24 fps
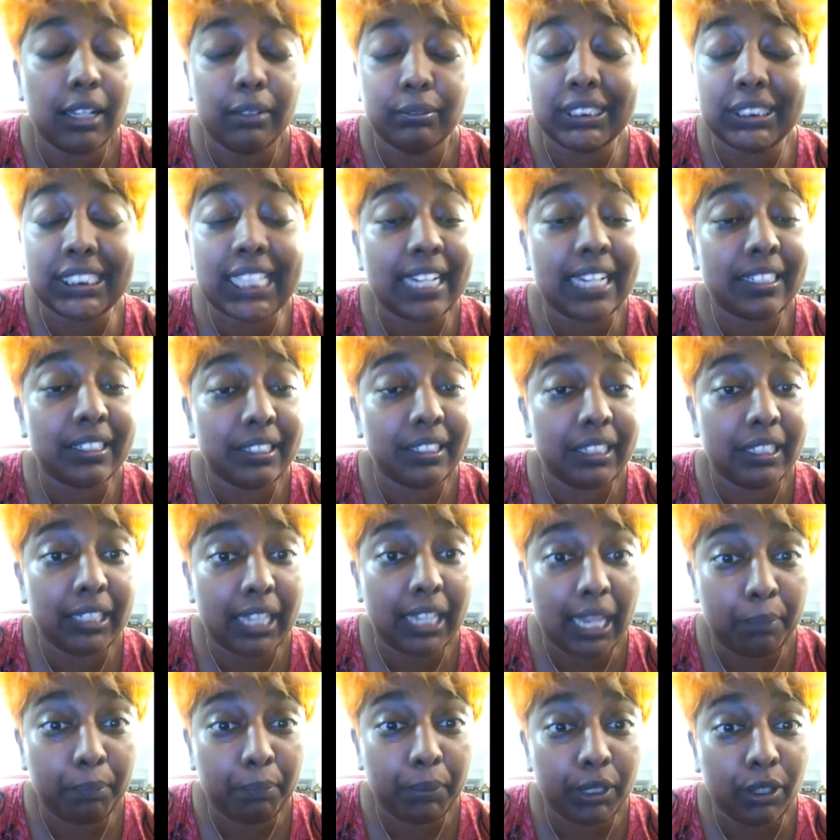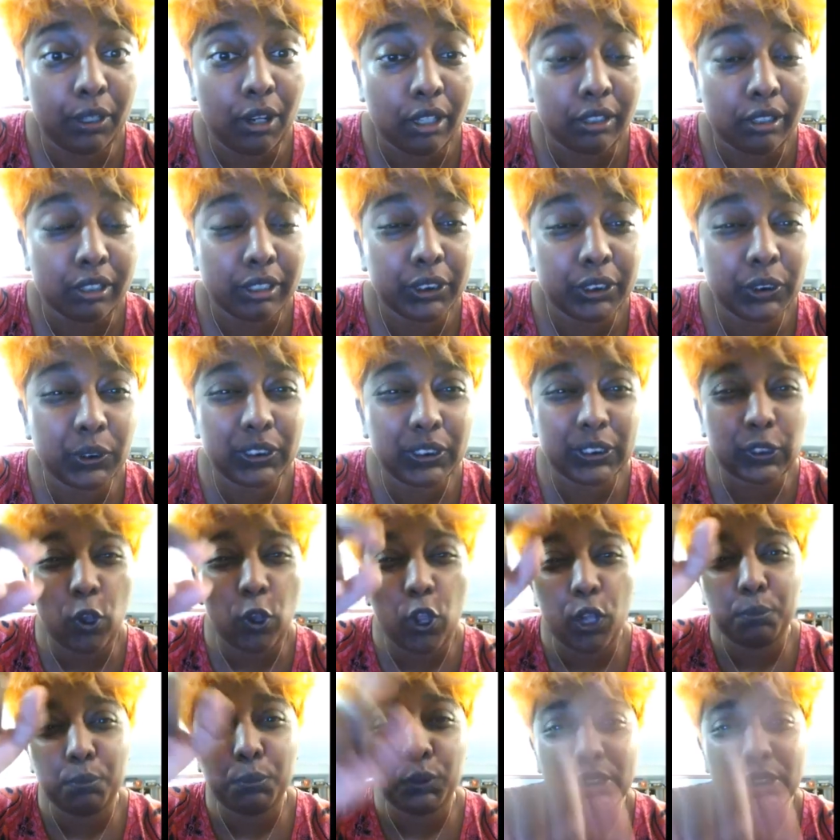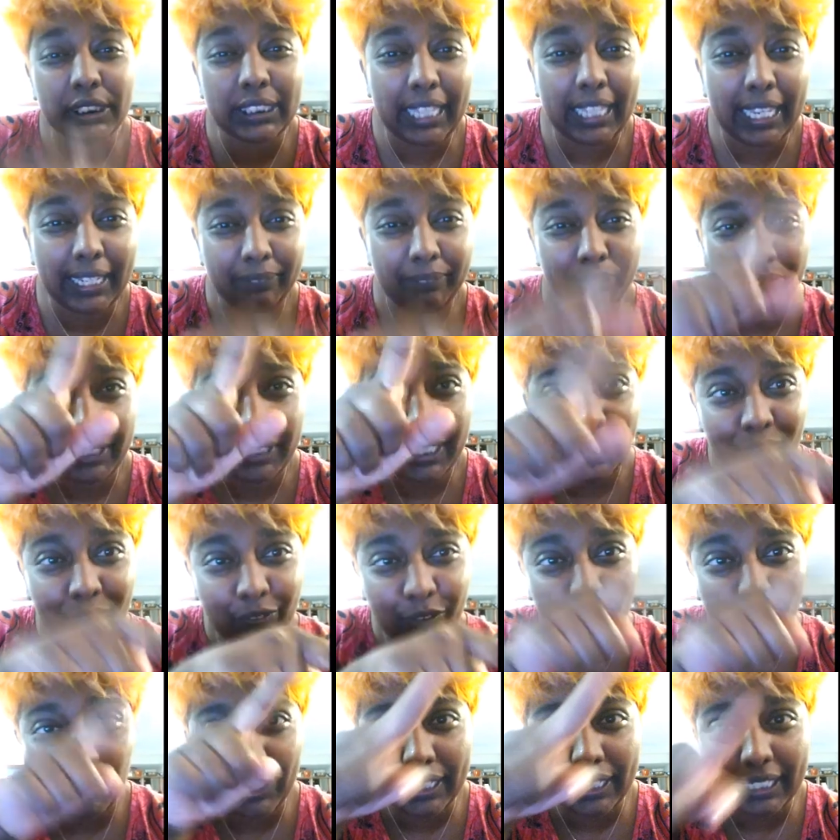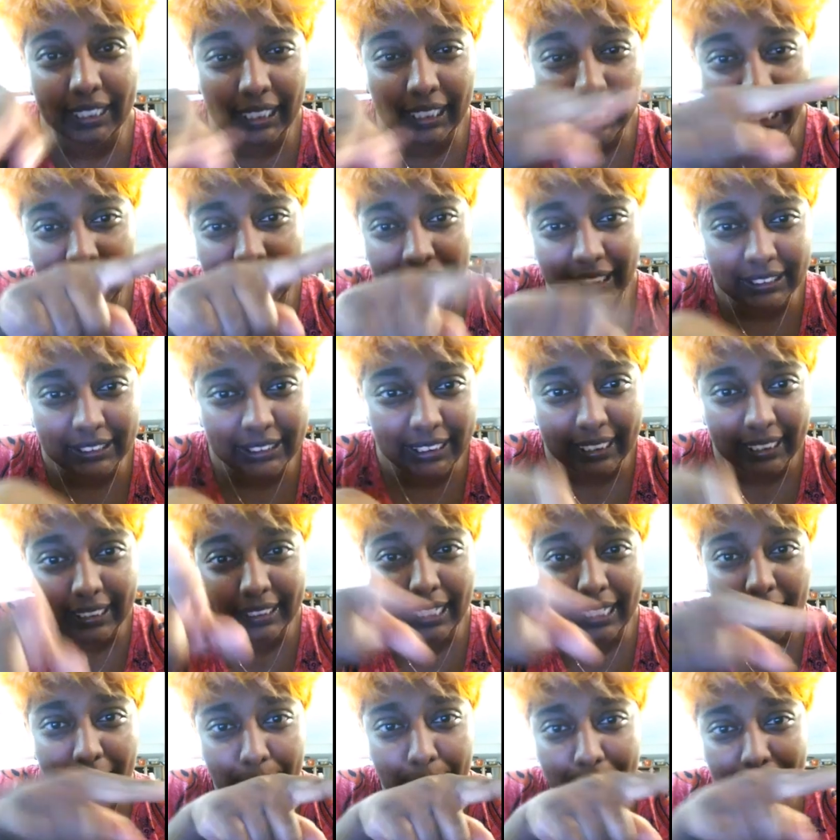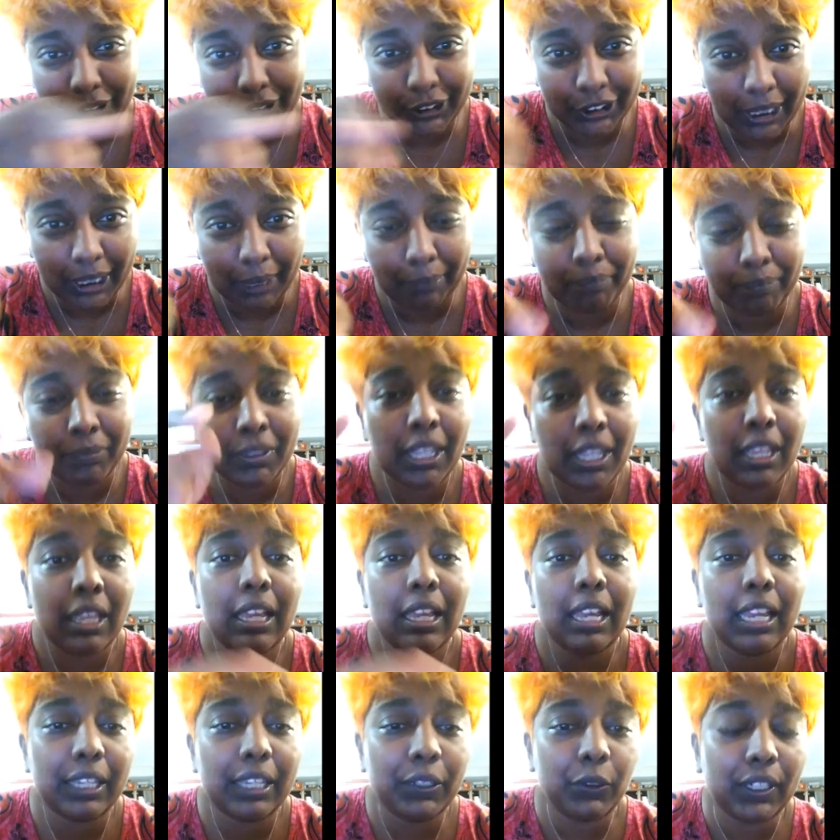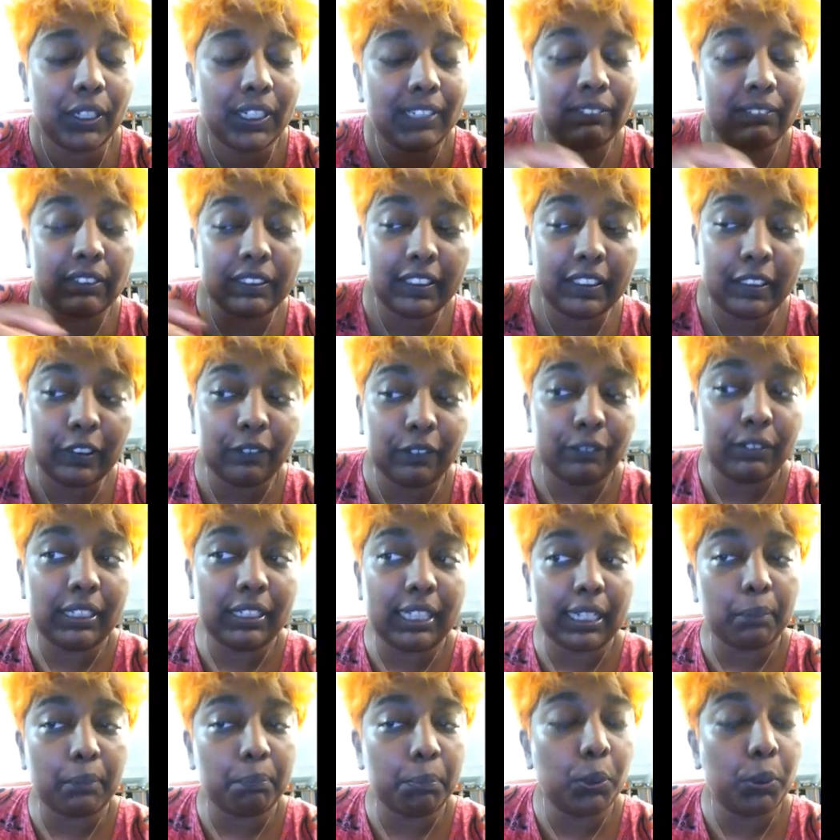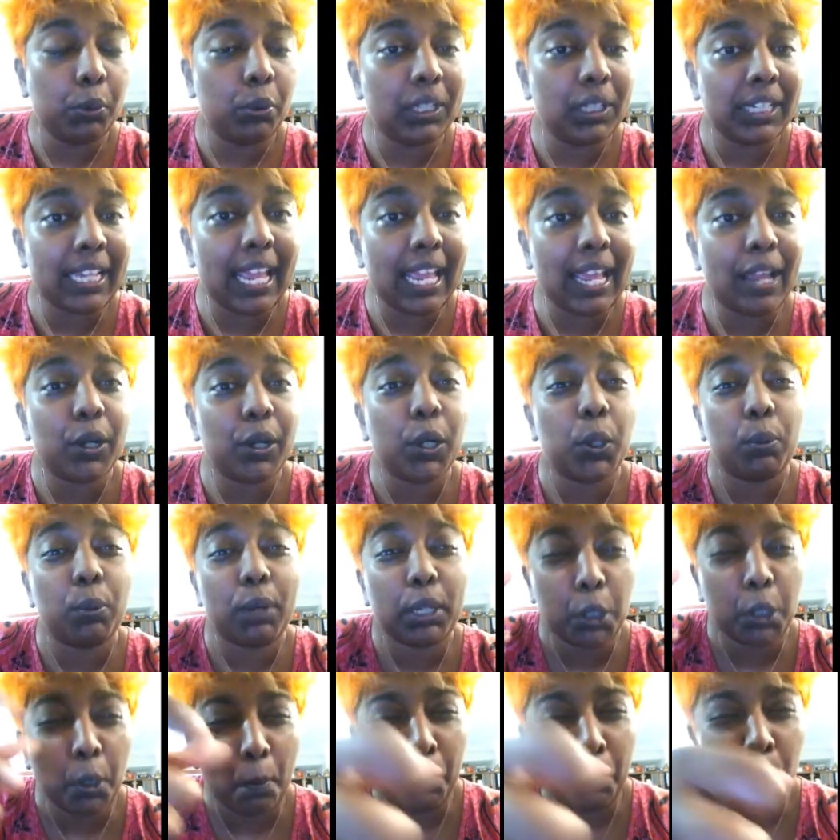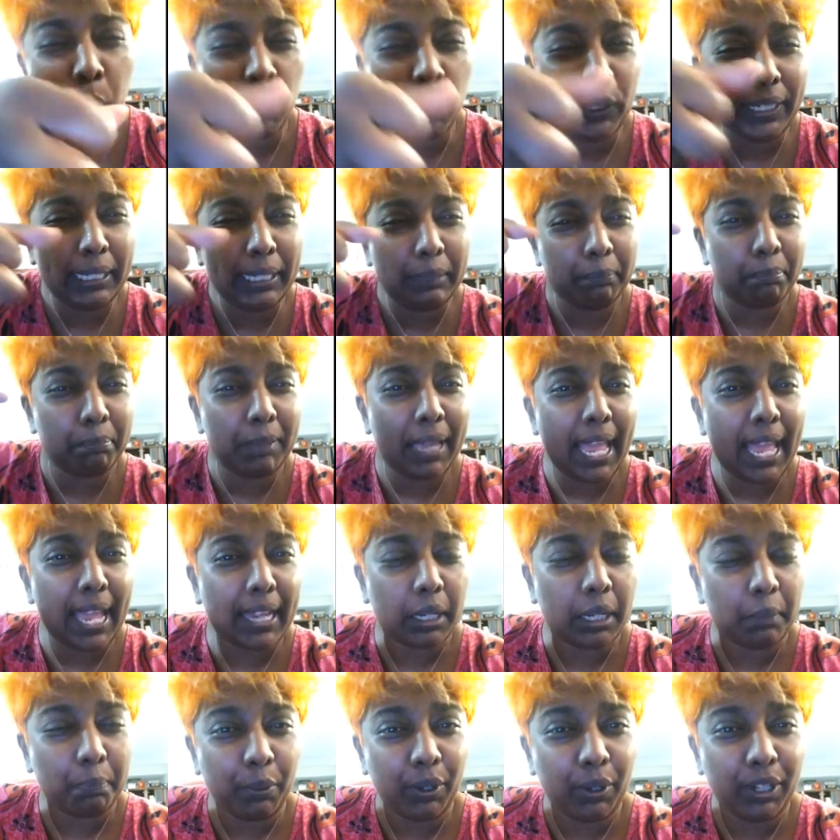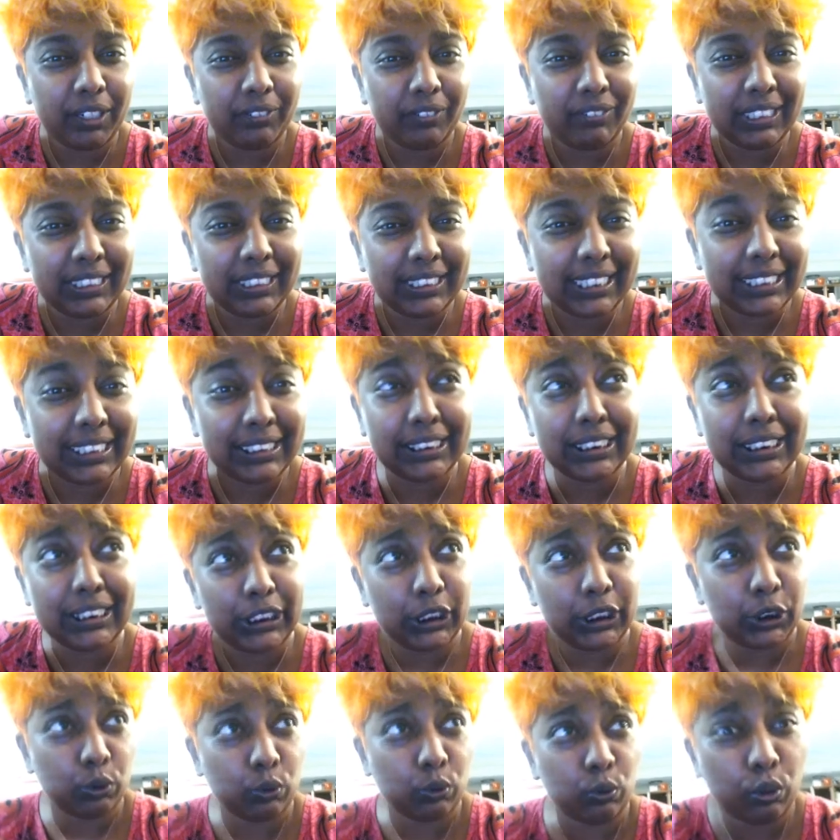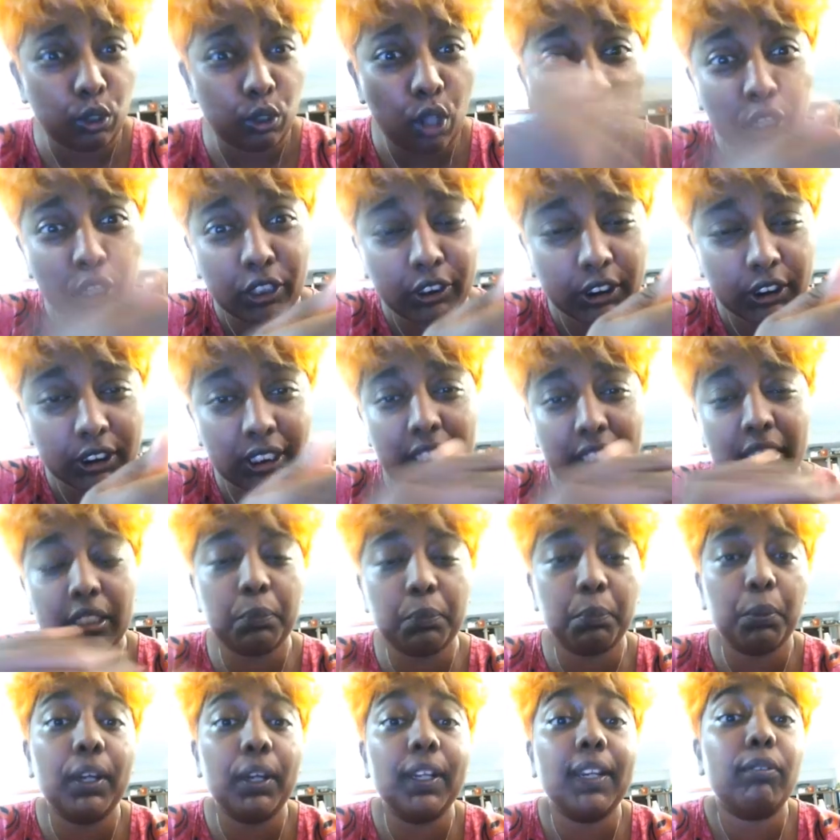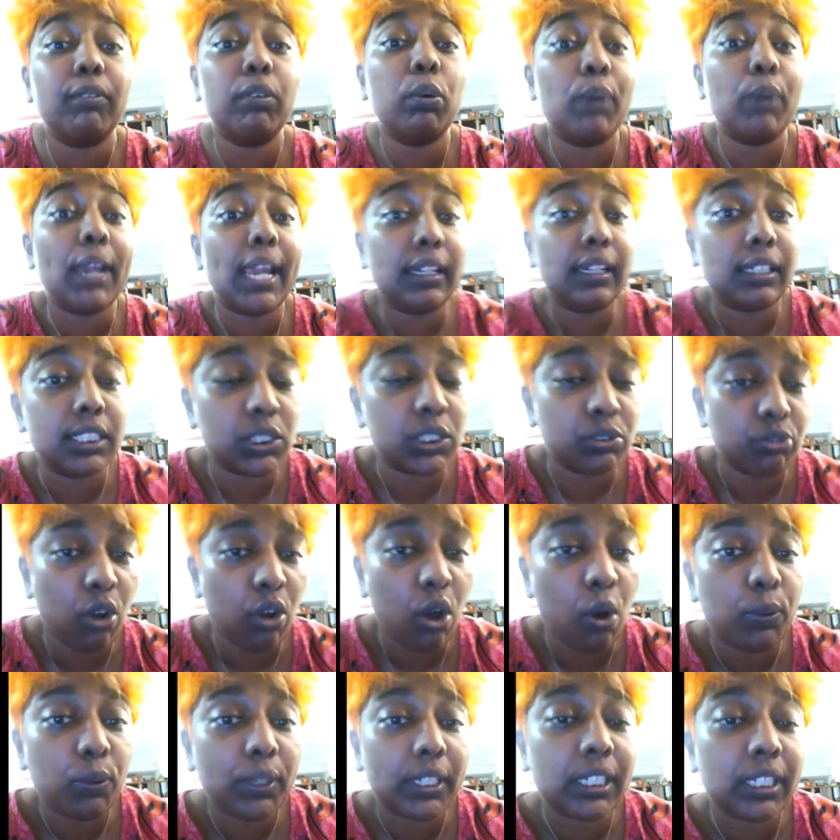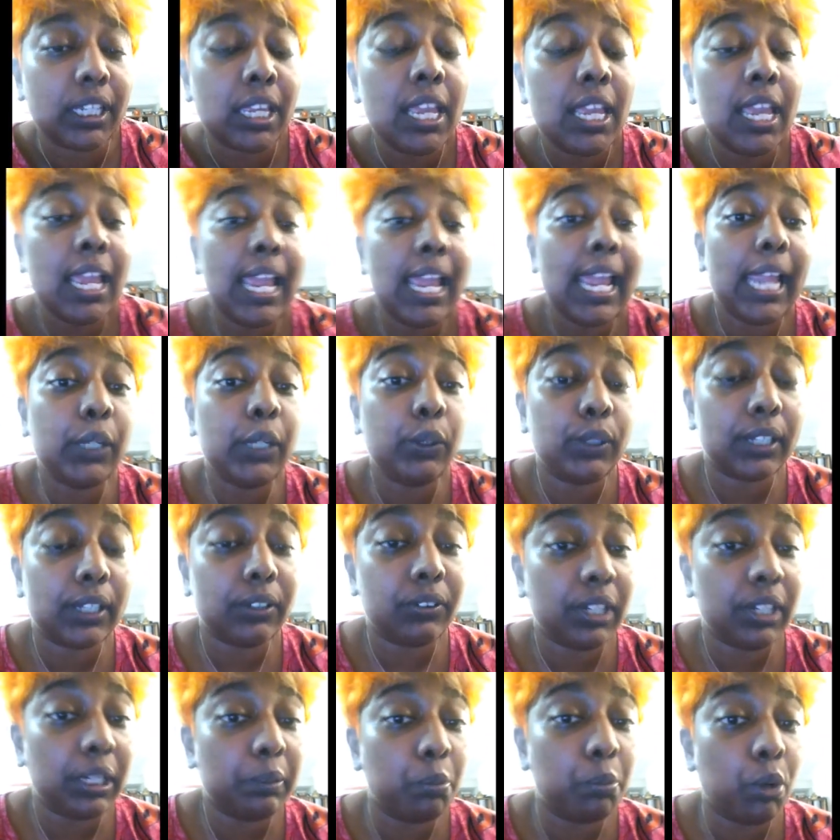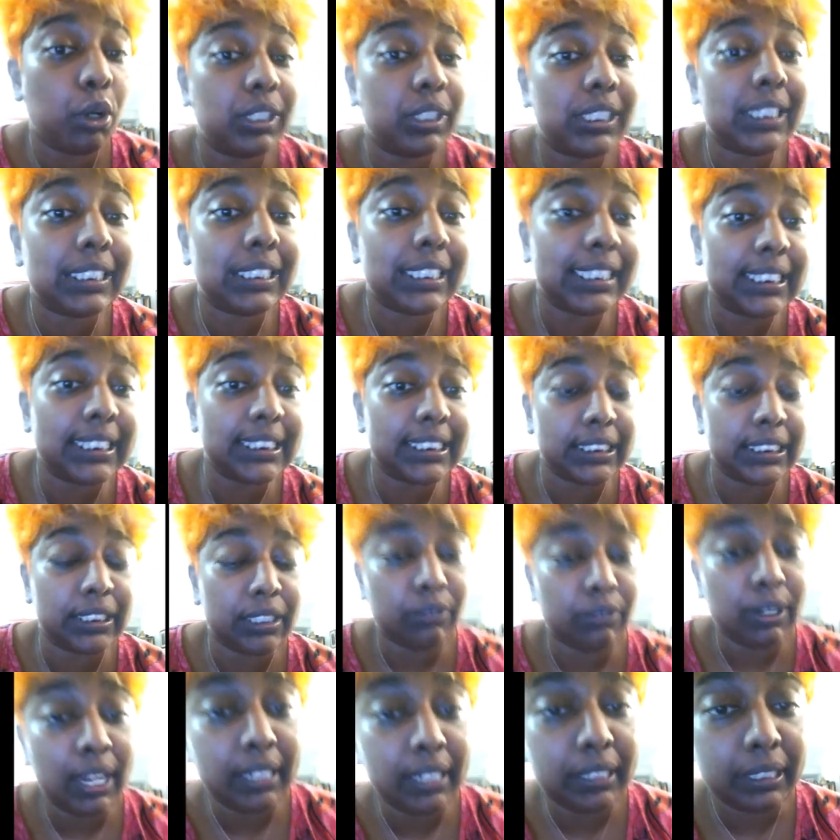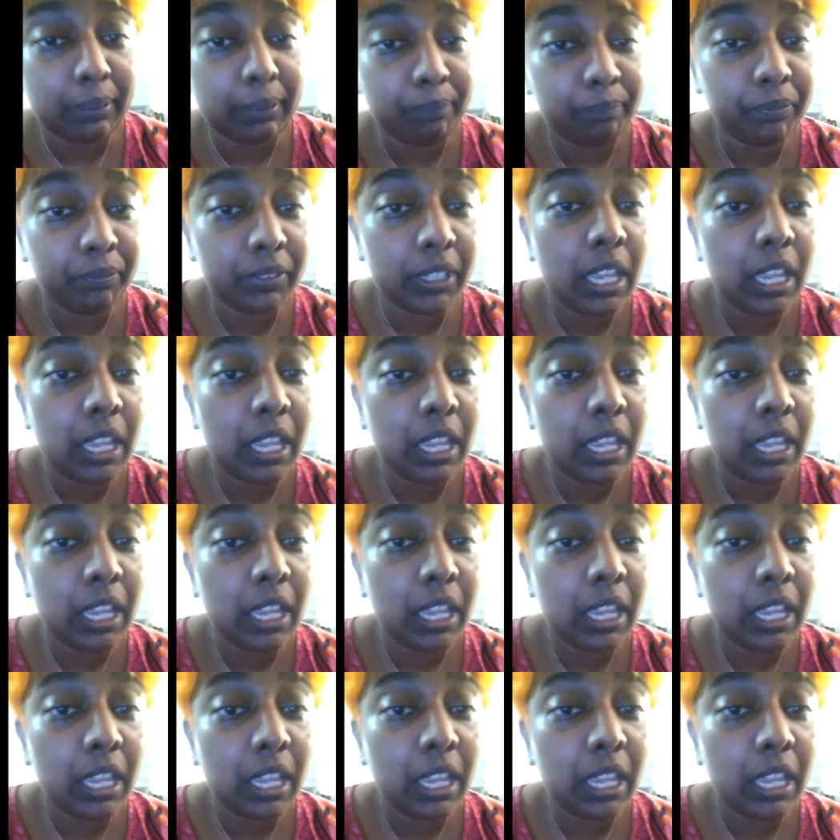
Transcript: Saturn in Capricorn. So it's almost like, you know, if you look at a kite, it's like a diamond shape. You can even think of it like a bow and arrow, where you're pulling back a point of intensity to launch another point of awareness forward. And you can read more details in the write-up.